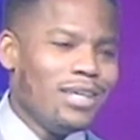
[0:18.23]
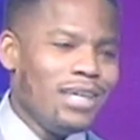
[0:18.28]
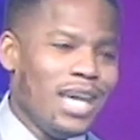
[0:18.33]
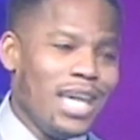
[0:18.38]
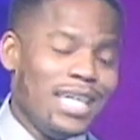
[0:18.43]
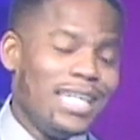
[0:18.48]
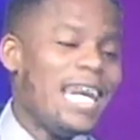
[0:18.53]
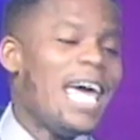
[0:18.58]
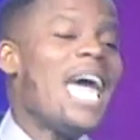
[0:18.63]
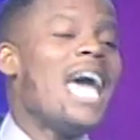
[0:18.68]

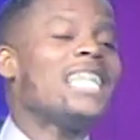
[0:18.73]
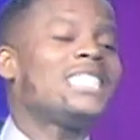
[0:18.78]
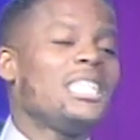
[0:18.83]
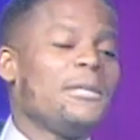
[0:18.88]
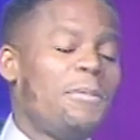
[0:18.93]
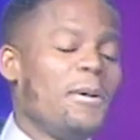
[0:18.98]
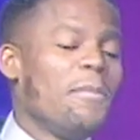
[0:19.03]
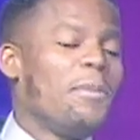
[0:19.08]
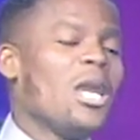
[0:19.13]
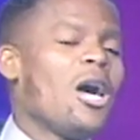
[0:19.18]
And nasty
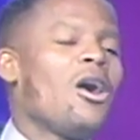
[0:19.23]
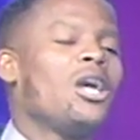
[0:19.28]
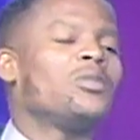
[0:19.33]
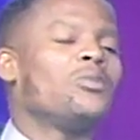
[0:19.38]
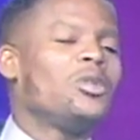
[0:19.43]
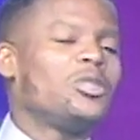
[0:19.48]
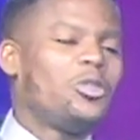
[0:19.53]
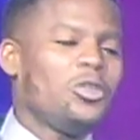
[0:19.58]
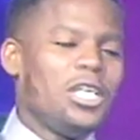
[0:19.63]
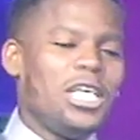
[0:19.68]
people always
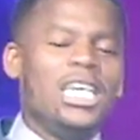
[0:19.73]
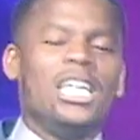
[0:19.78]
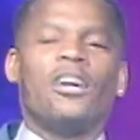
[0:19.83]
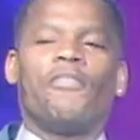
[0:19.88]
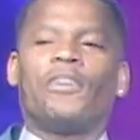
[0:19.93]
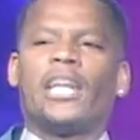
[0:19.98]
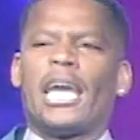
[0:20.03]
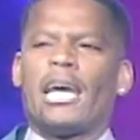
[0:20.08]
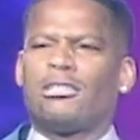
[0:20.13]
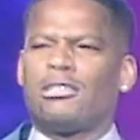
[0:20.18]
want you to eat
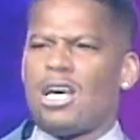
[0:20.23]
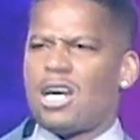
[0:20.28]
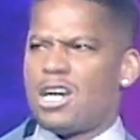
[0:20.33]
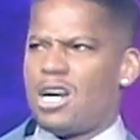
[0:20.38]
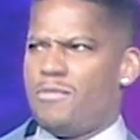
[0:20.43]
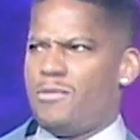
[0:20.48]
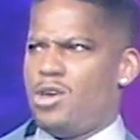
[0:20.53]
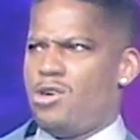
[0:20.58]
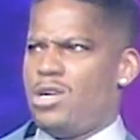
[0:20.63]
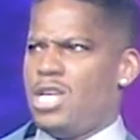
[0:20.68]
over the house. How
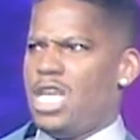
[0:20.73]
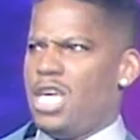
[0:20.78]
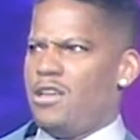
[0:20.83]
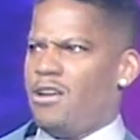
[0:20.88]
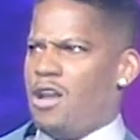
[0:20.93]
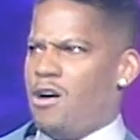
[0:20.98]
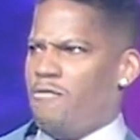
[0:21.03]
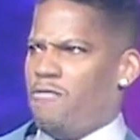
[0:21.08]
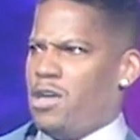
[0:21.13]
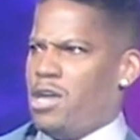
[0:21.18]
come you ain't
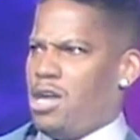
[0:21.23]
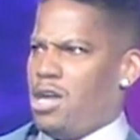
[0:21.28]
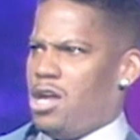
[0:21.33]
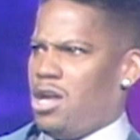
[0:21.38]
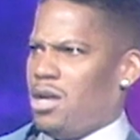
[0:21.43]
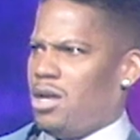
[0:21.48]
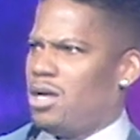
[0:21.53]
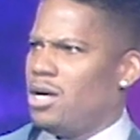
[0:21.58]
eating over here?